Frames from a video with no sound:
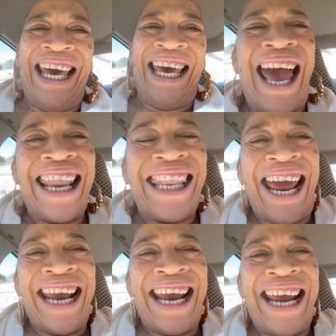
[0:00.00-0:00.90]
I
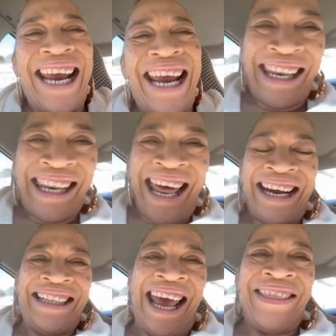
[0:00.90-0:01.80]
like that. I
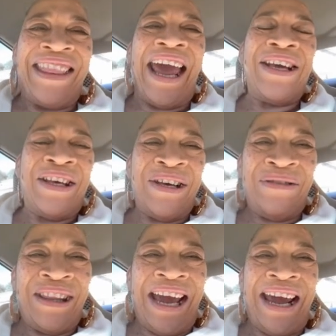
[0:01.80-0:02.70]
like that. Thank you.
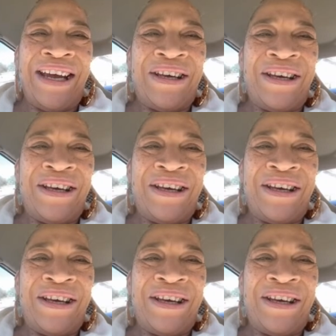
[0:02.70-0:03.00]
Thank you.